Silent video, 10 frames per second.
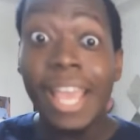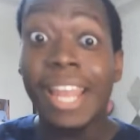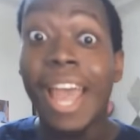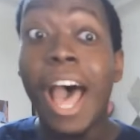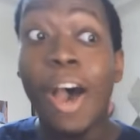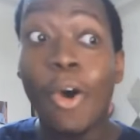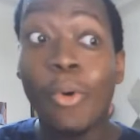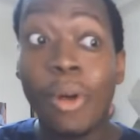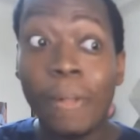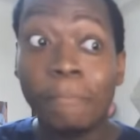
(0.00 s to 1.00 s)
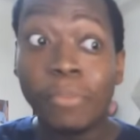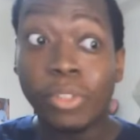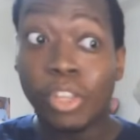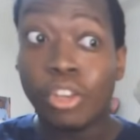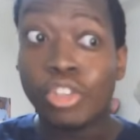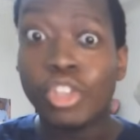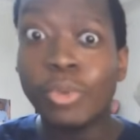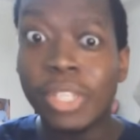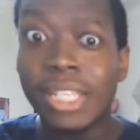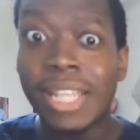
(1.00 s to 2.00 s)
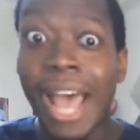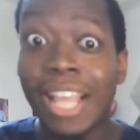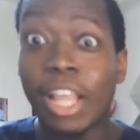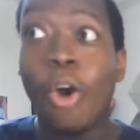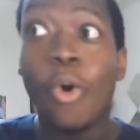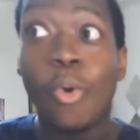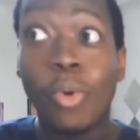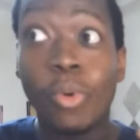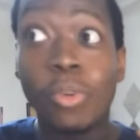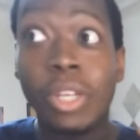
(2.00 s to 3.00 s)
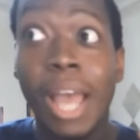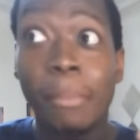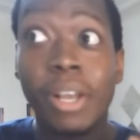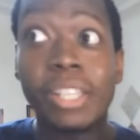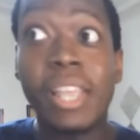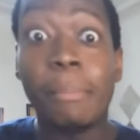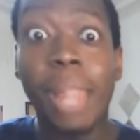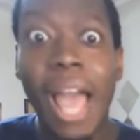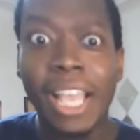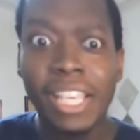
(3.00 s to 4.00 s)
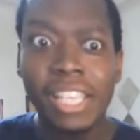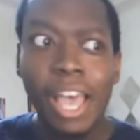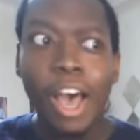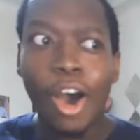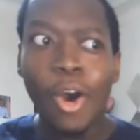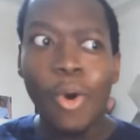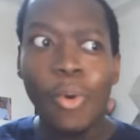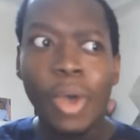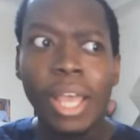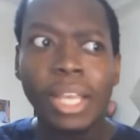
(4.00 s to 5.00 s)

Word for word: Now, the excuse is not, oh, not because they're black. It's, oh,